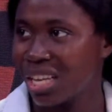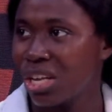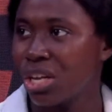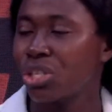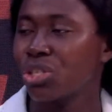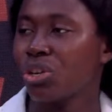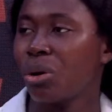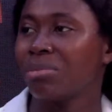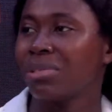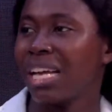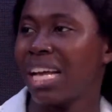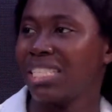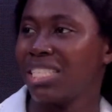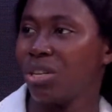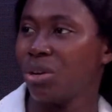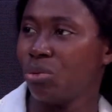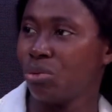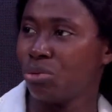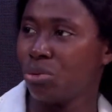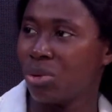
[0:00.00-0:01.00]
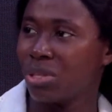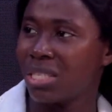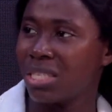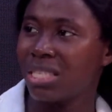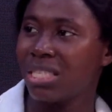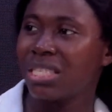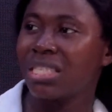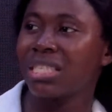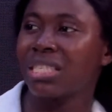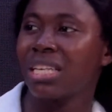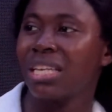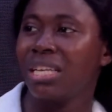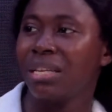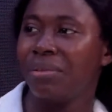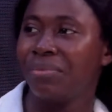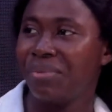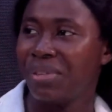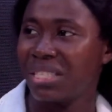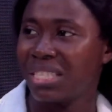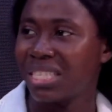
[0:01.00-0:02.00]
Sometimes they will notice
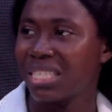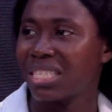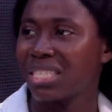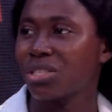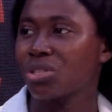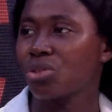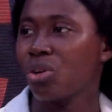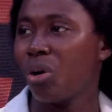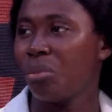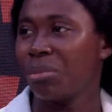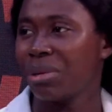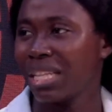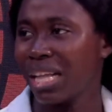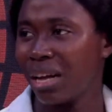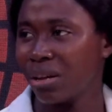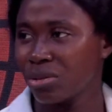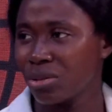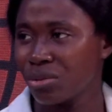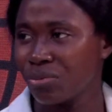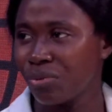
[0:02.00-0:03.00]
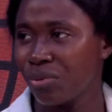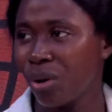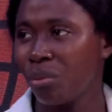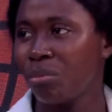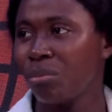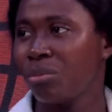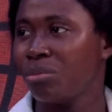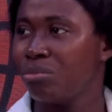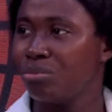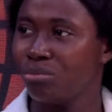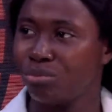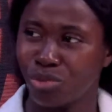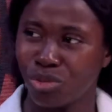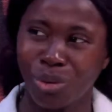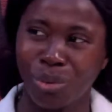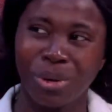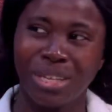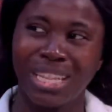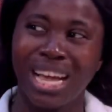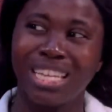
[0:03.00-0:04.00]
feces is coming out from
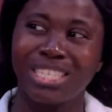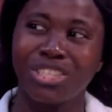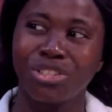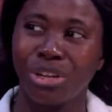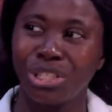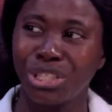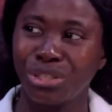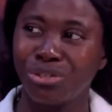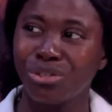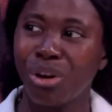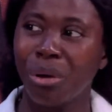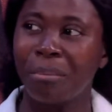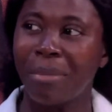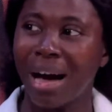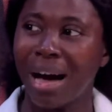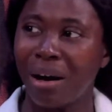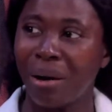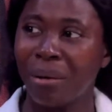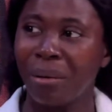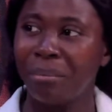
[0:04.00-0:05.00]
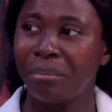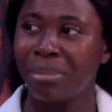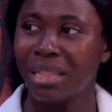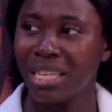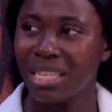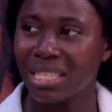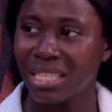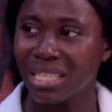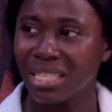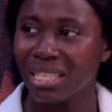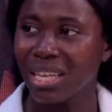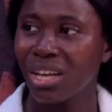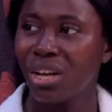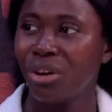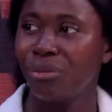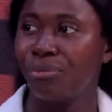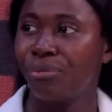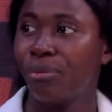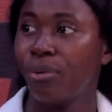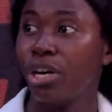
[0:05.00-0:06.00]
somewhere that is not the normal place
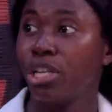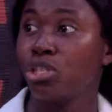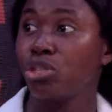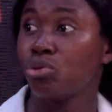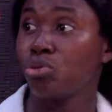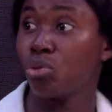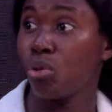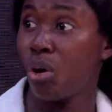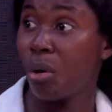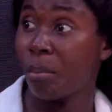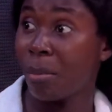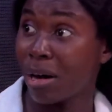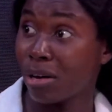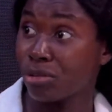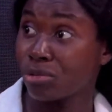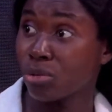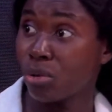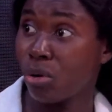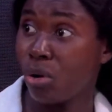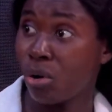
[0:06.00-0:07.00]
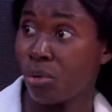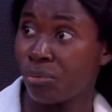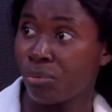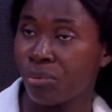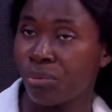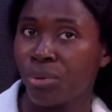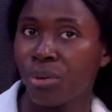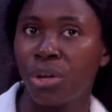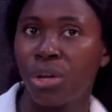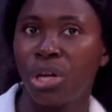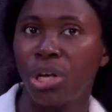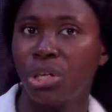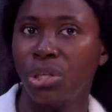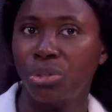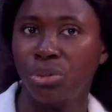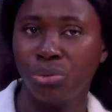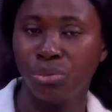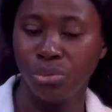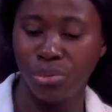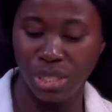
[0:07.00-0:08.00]
for it to come out of.
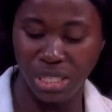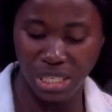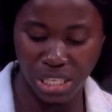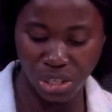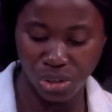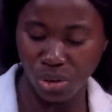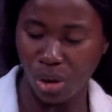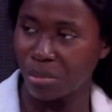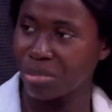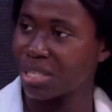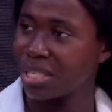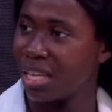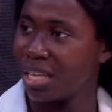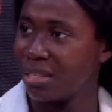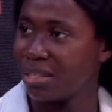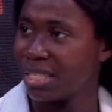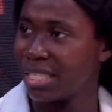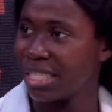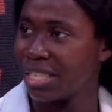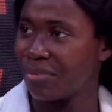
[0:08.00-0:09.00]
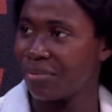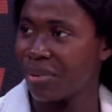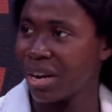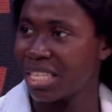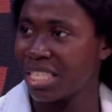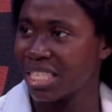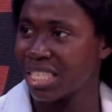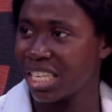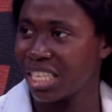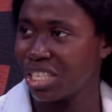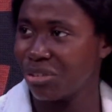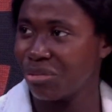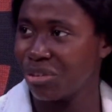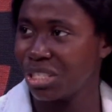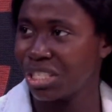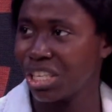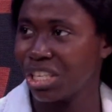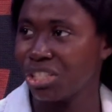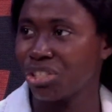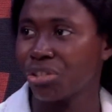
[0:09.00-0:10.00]
You see some different skin
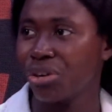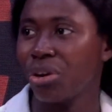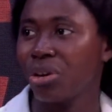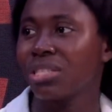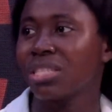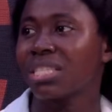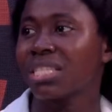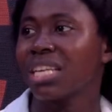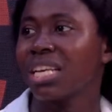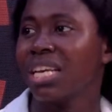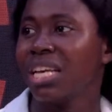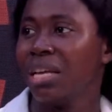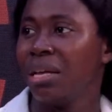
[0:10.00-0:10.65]
irritations.